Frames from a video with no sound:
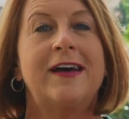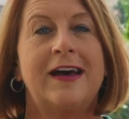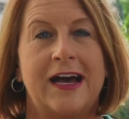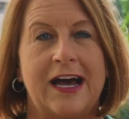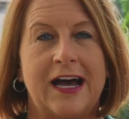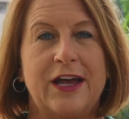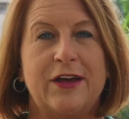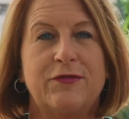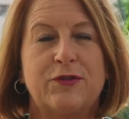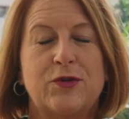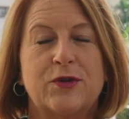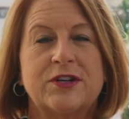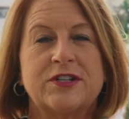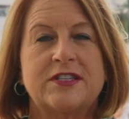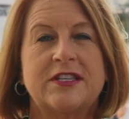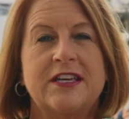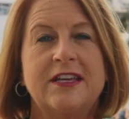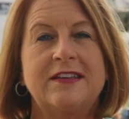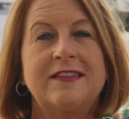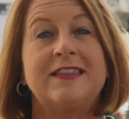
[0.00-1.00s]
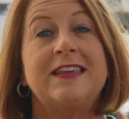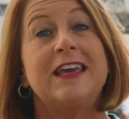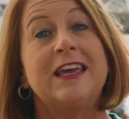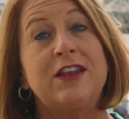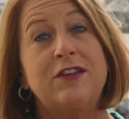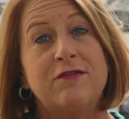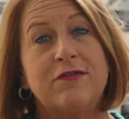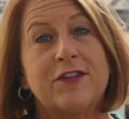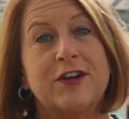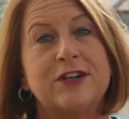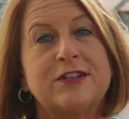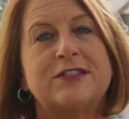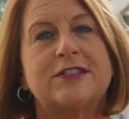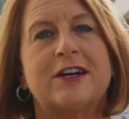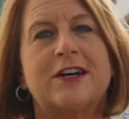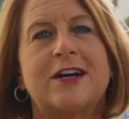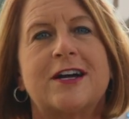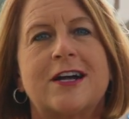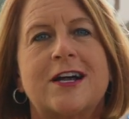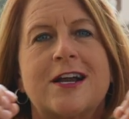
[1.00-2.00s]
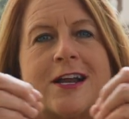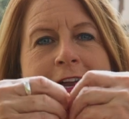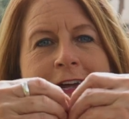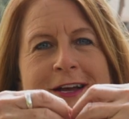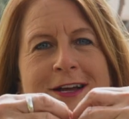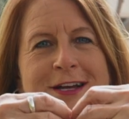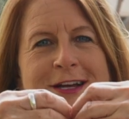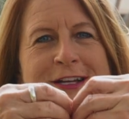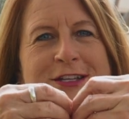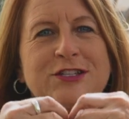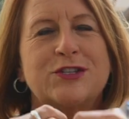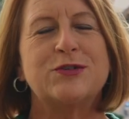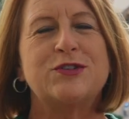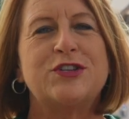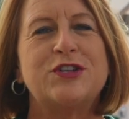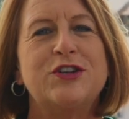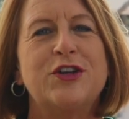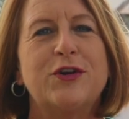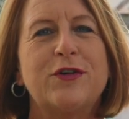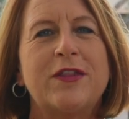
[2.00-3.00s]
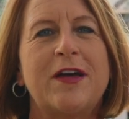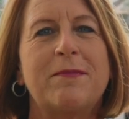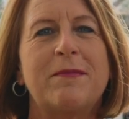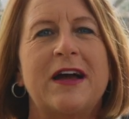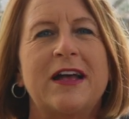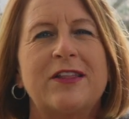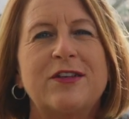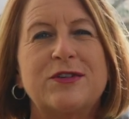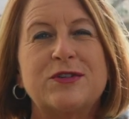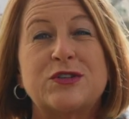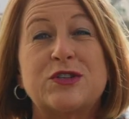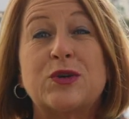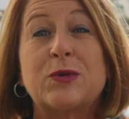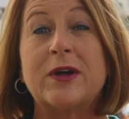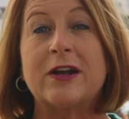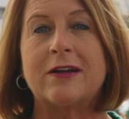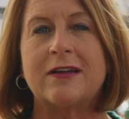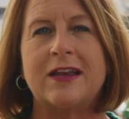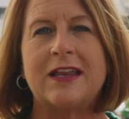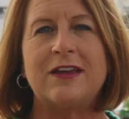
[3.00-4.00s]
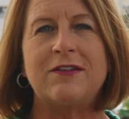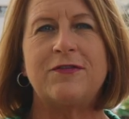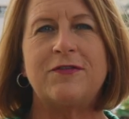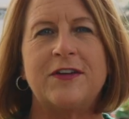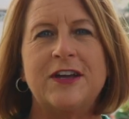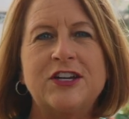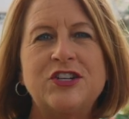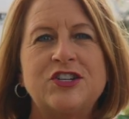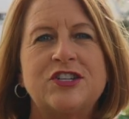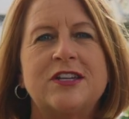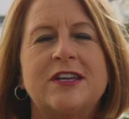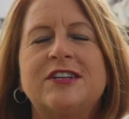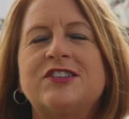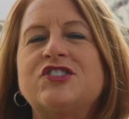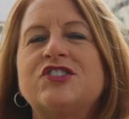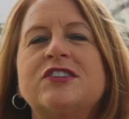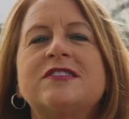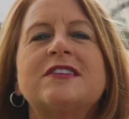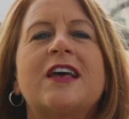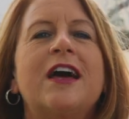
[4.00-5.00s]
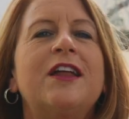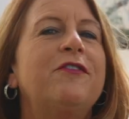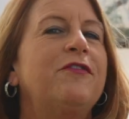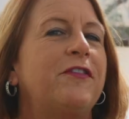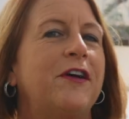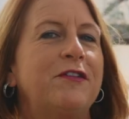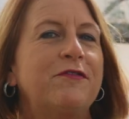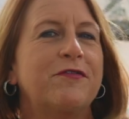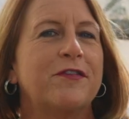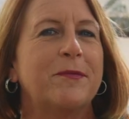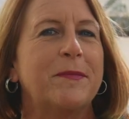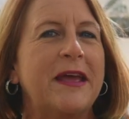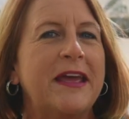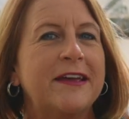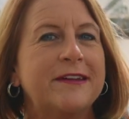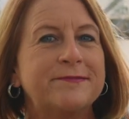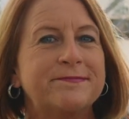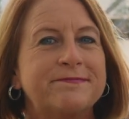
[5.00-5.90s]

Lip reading: I, of course, think the inverts are. So to know that my little squid are eating fish, it's just kind of fun for me.